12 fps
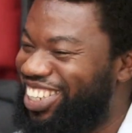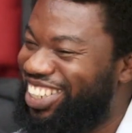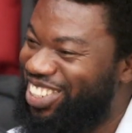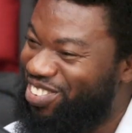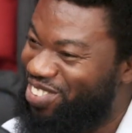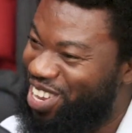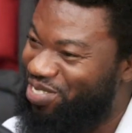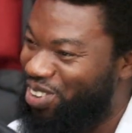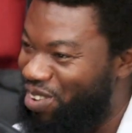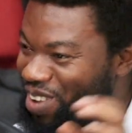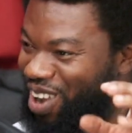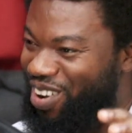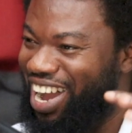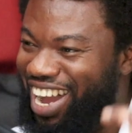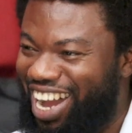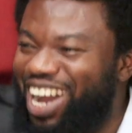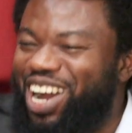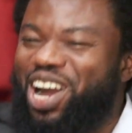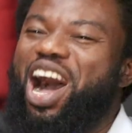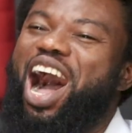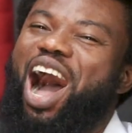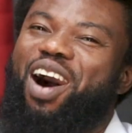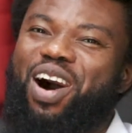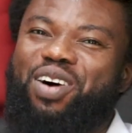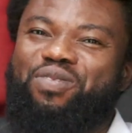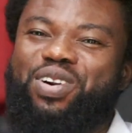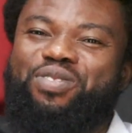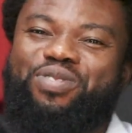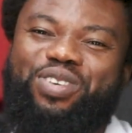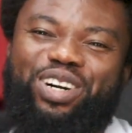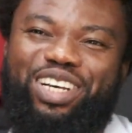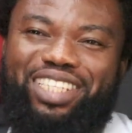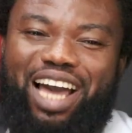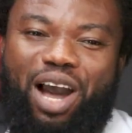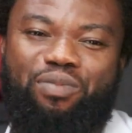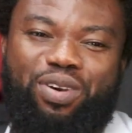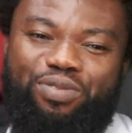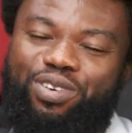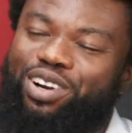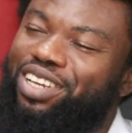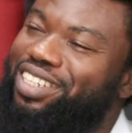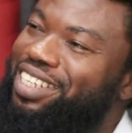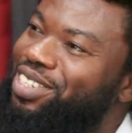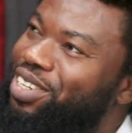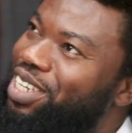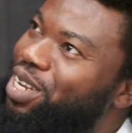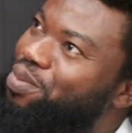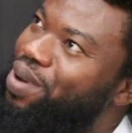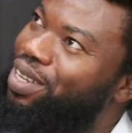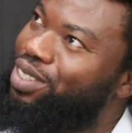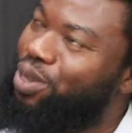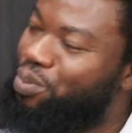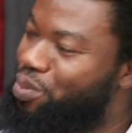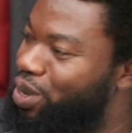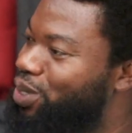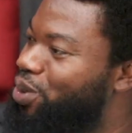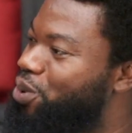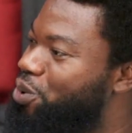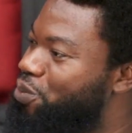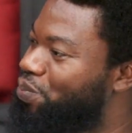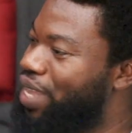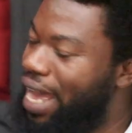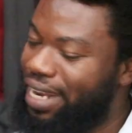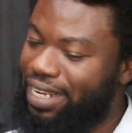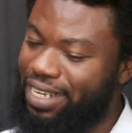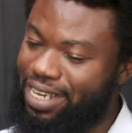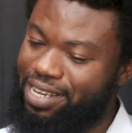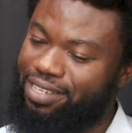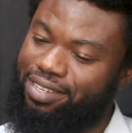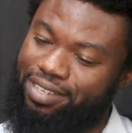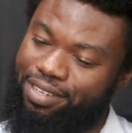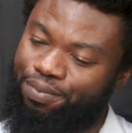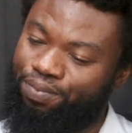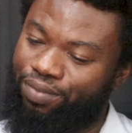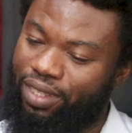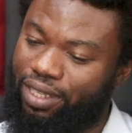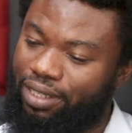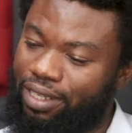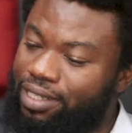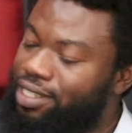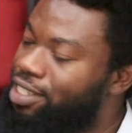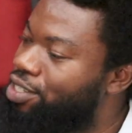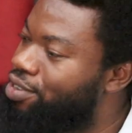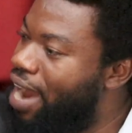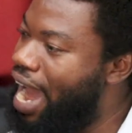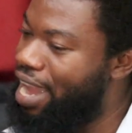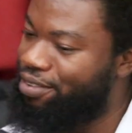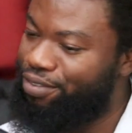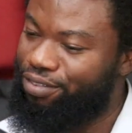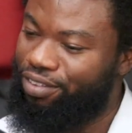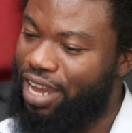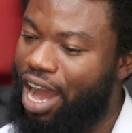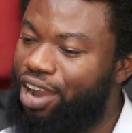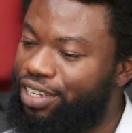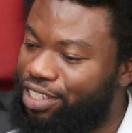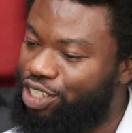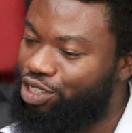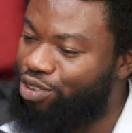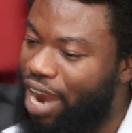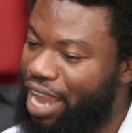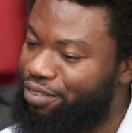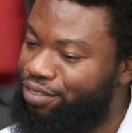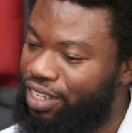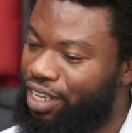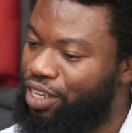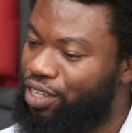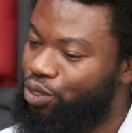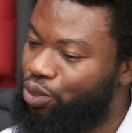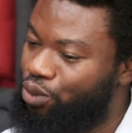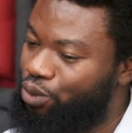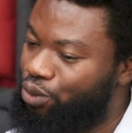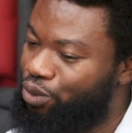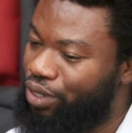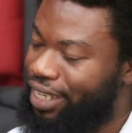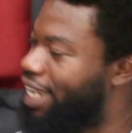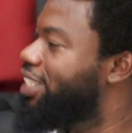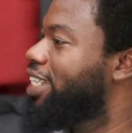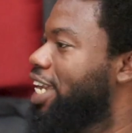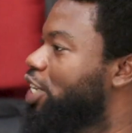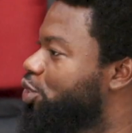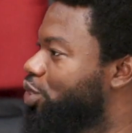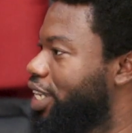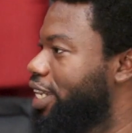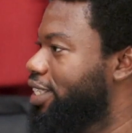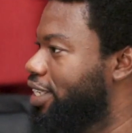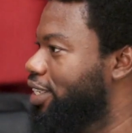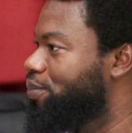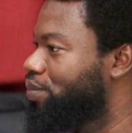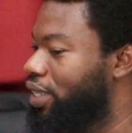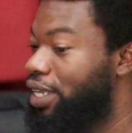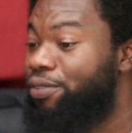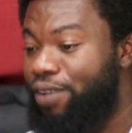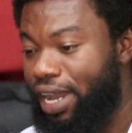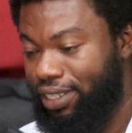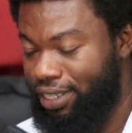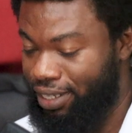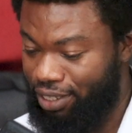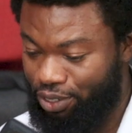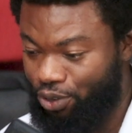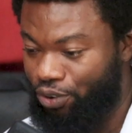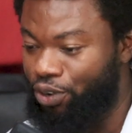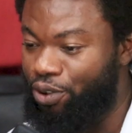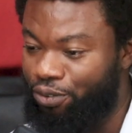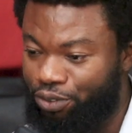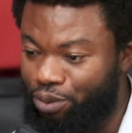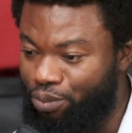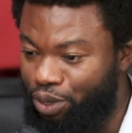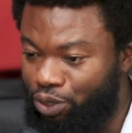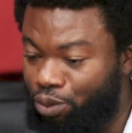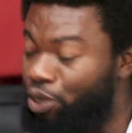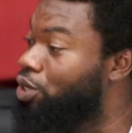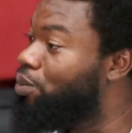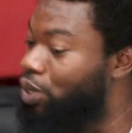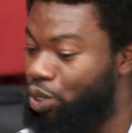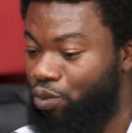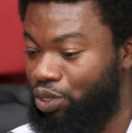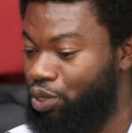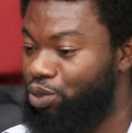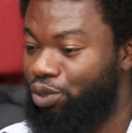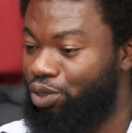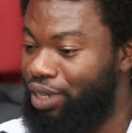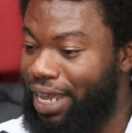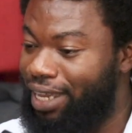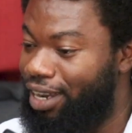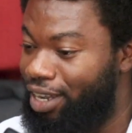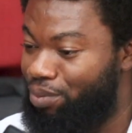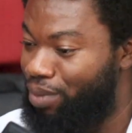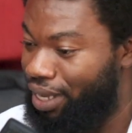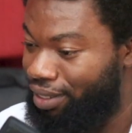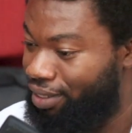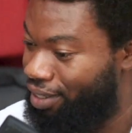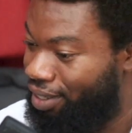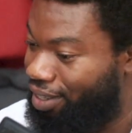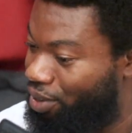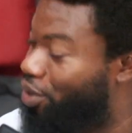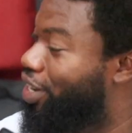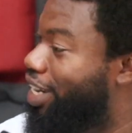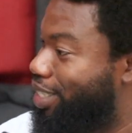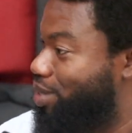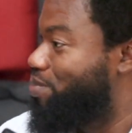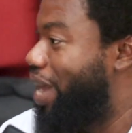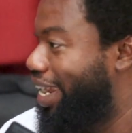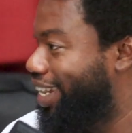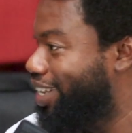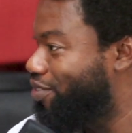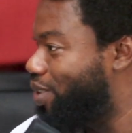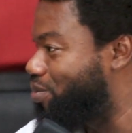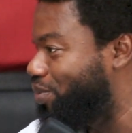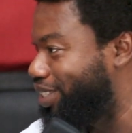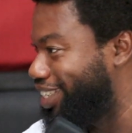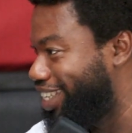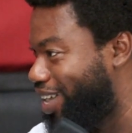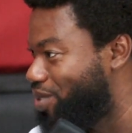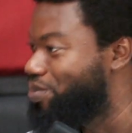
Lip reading: deviate from our main focus. Our main focus is talking about Don Bosco and his strive, how he strived to get educated. In fact, there's a story of Don Bosco, because Don Bosco was also like a headman or headsman, if I put it that way,